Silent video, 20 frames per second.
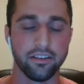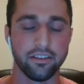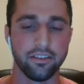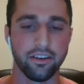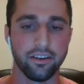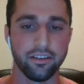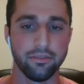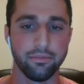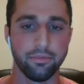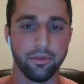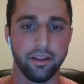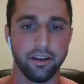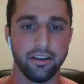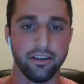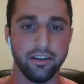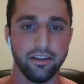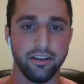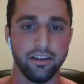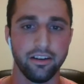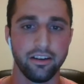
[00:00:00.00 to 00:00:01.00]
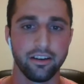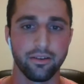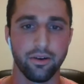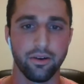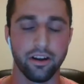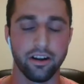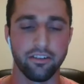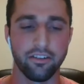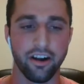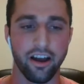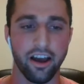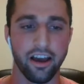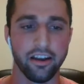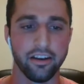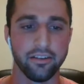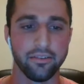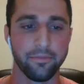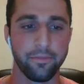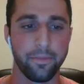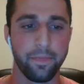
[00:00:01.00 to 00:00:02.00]
So it's been quite a
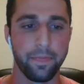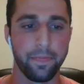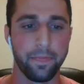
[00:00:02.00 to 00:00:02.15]
ride.